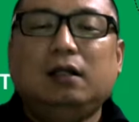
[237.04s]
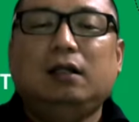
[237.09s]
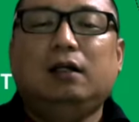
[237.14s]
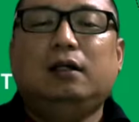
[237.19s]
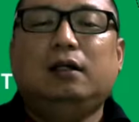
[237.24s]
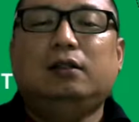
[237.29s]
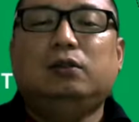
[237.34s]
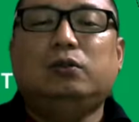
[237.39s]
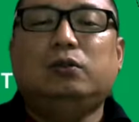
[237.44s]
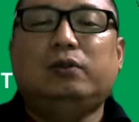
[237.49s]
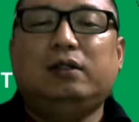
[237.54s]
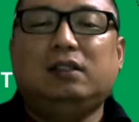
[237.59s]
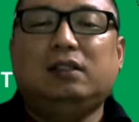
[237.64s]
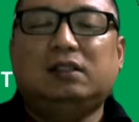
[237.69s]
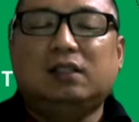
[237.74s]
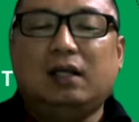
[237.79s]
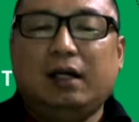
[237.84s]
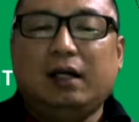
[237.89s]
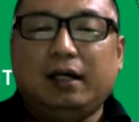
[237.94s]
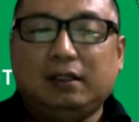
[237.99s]
to
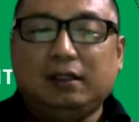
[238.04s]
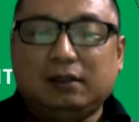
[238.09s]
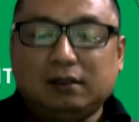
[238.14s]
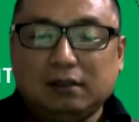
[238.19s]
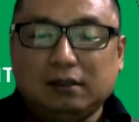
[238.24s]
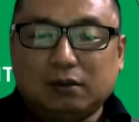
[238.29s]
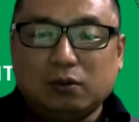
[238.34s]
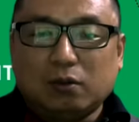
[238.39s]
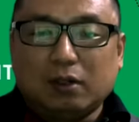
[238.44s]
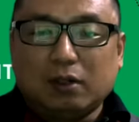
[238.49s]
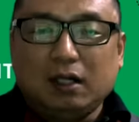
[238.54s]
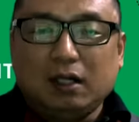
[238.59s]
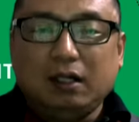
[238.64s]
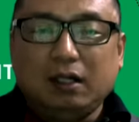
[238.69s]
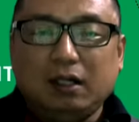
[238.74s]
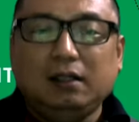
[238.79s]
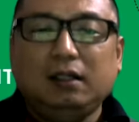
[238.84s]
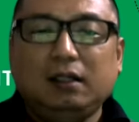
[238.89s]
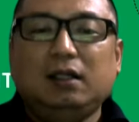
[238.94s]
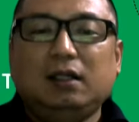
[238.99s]
recite
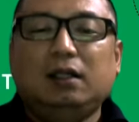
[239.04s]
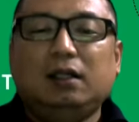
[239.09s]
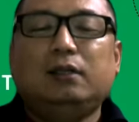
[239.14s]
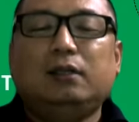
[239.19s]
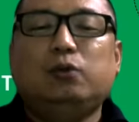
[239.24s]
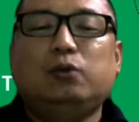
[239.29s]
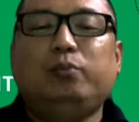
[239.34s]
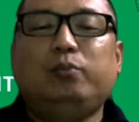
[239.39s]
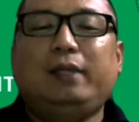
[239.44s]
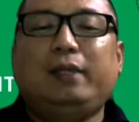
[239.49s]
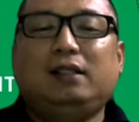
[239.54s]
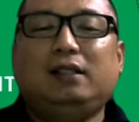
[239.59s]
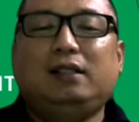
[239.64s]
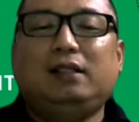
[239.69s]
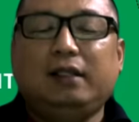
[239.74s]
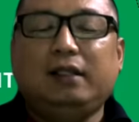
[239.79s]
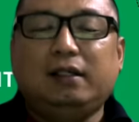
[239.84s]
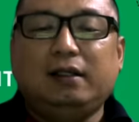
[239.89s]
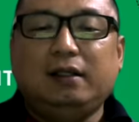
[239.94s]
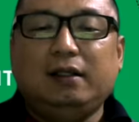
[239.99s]
Quran, to make
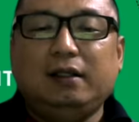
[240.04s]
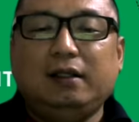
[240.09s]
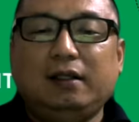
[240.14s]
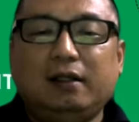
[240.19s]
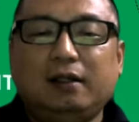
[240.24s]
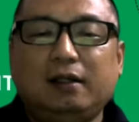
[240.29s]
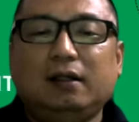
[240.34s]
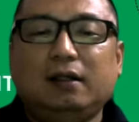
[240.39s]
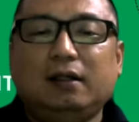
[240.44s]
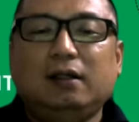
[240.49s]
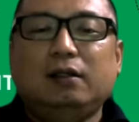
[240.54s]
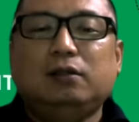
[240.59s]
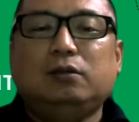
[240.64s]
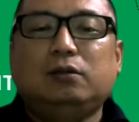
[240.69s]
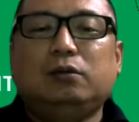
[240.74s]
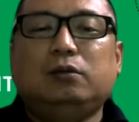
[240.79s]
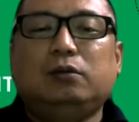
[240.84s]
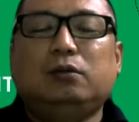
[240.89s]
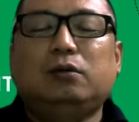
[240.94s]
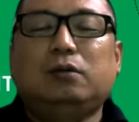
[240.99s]
zikir,
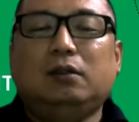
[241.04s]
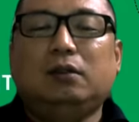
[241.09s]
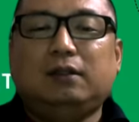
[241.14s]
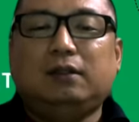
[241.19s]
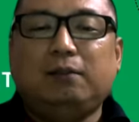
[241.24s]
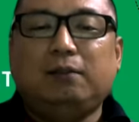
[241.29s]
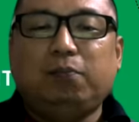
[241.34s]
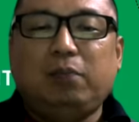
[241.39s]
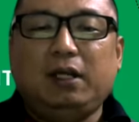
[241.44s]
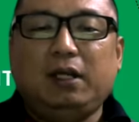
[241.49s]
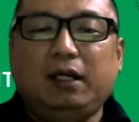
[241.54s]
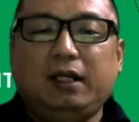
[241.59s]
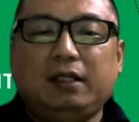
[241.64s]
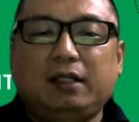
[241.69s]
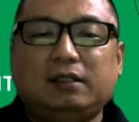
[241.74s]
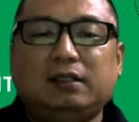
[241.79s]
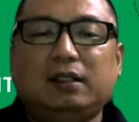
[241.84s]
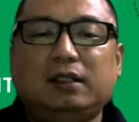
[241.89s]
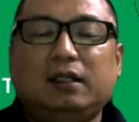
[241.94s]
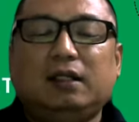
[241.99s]
to
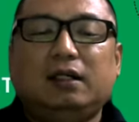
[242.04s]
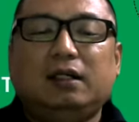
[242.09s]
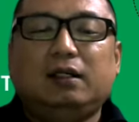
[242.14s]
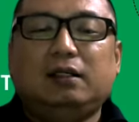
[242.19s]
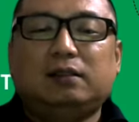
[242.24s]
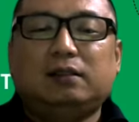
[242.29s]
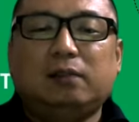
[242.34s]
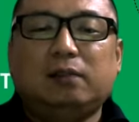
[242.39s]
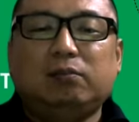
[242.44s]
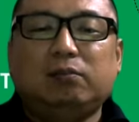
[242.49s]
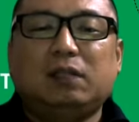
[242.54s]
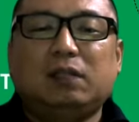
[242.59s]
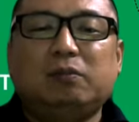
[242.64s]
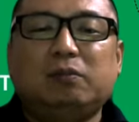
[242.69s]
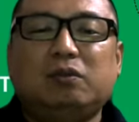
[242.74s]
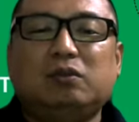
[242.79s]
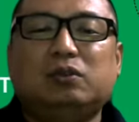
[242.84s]
contemplate, at the same time